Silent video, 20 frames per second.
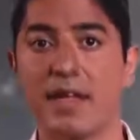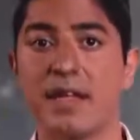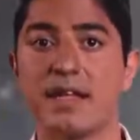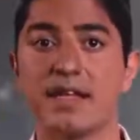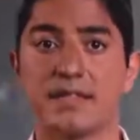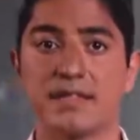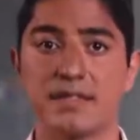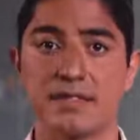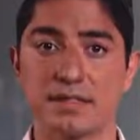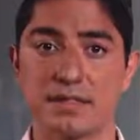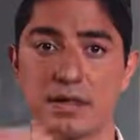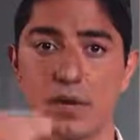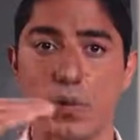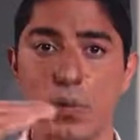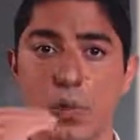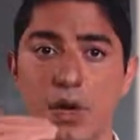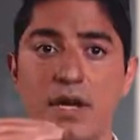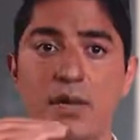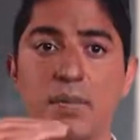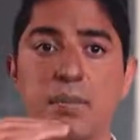This is a
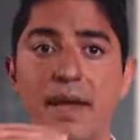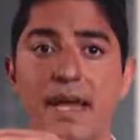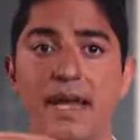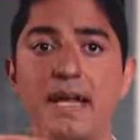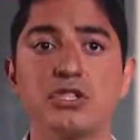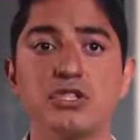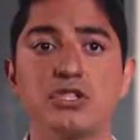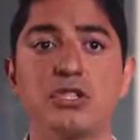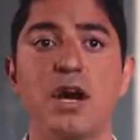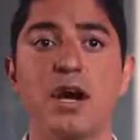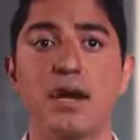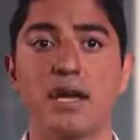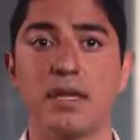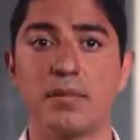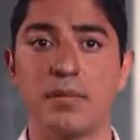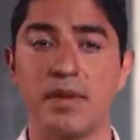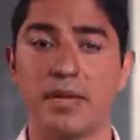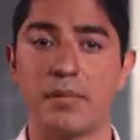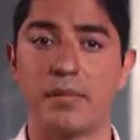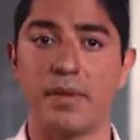one-page
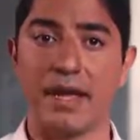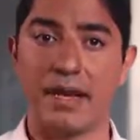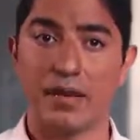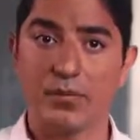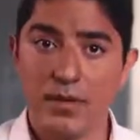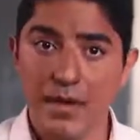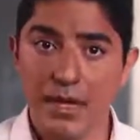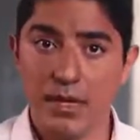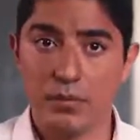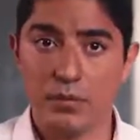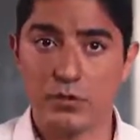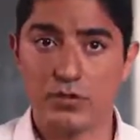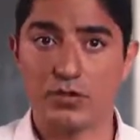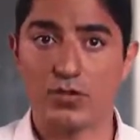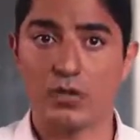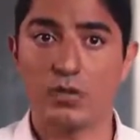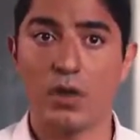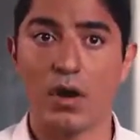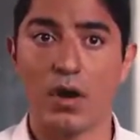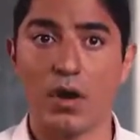document made available to
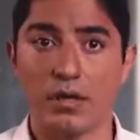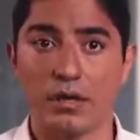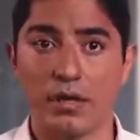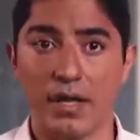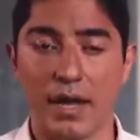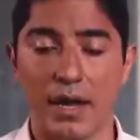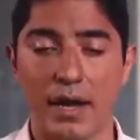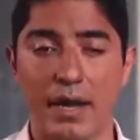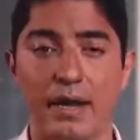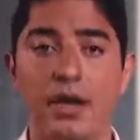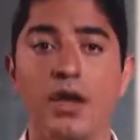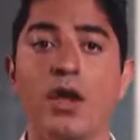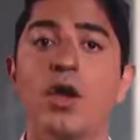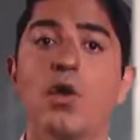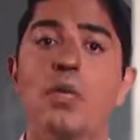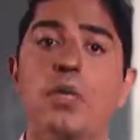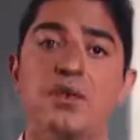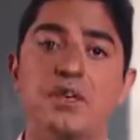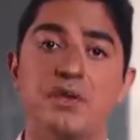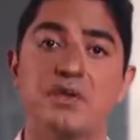you online
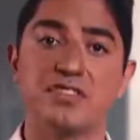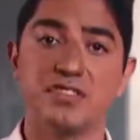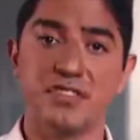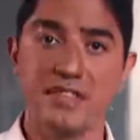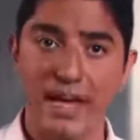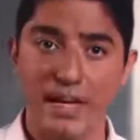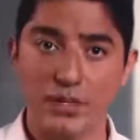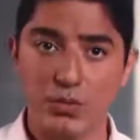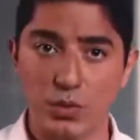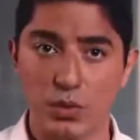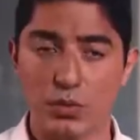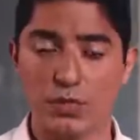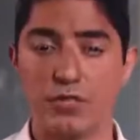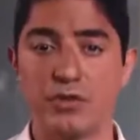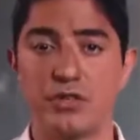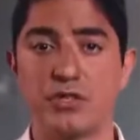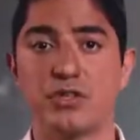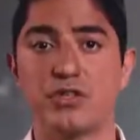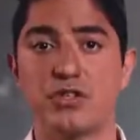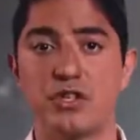when you schedule for
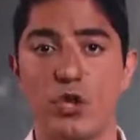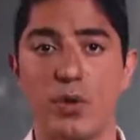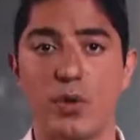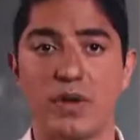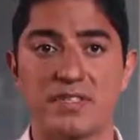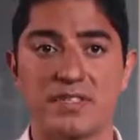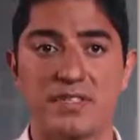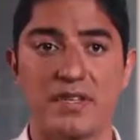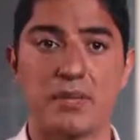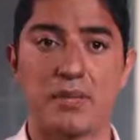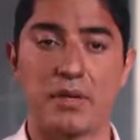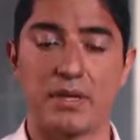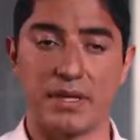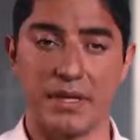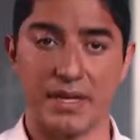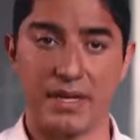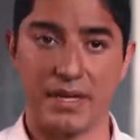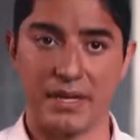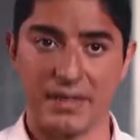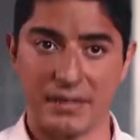your
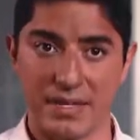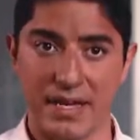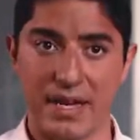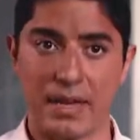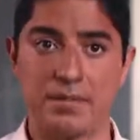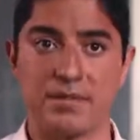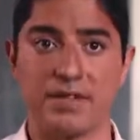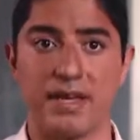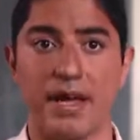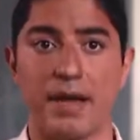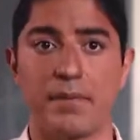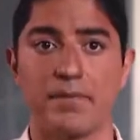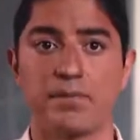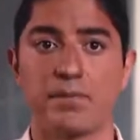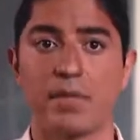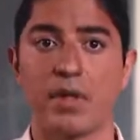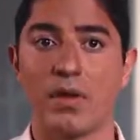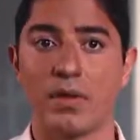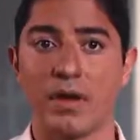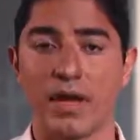USMLE exam day,
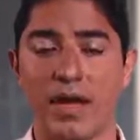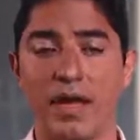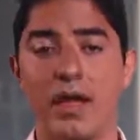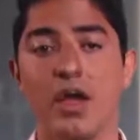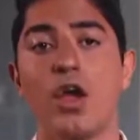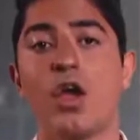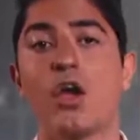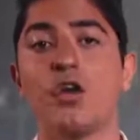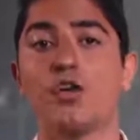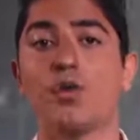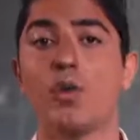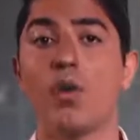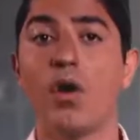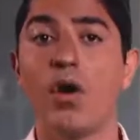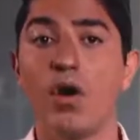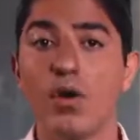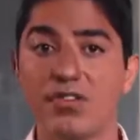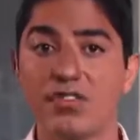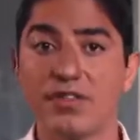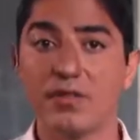okay? You
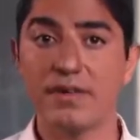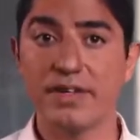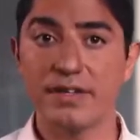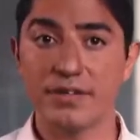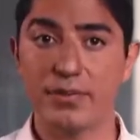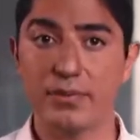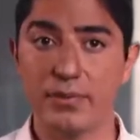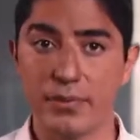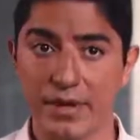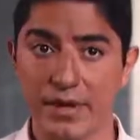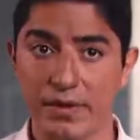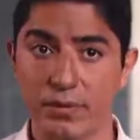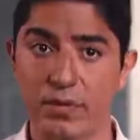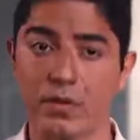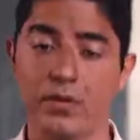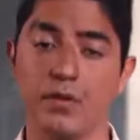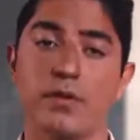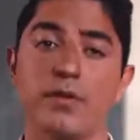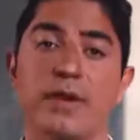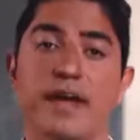also need to bring
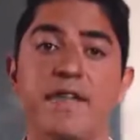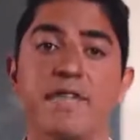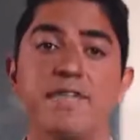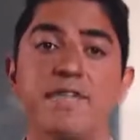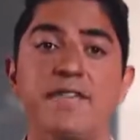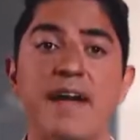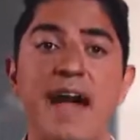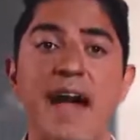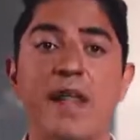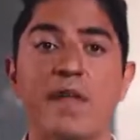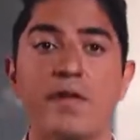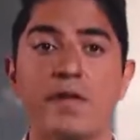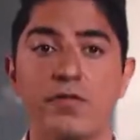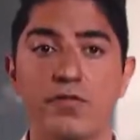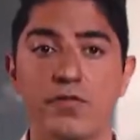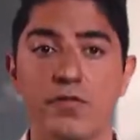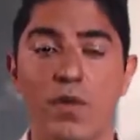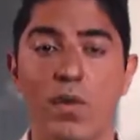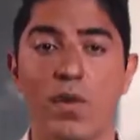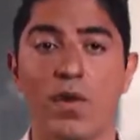with you a valid
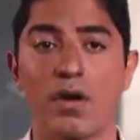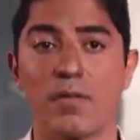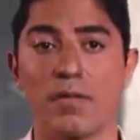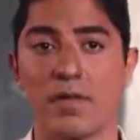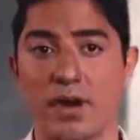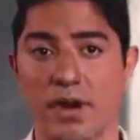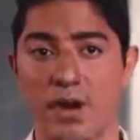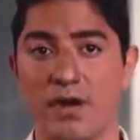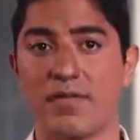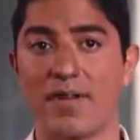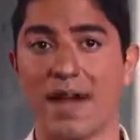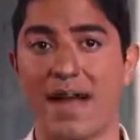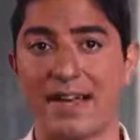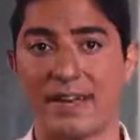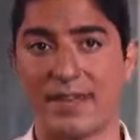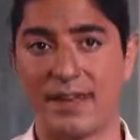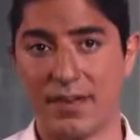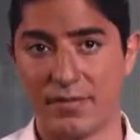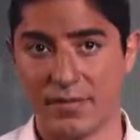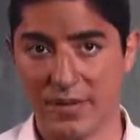form of
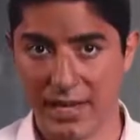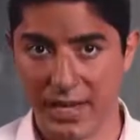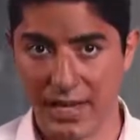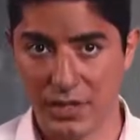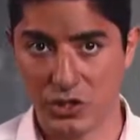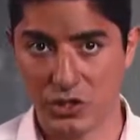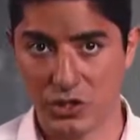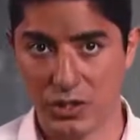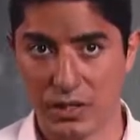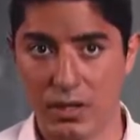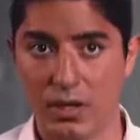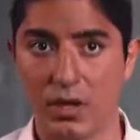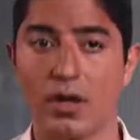identification.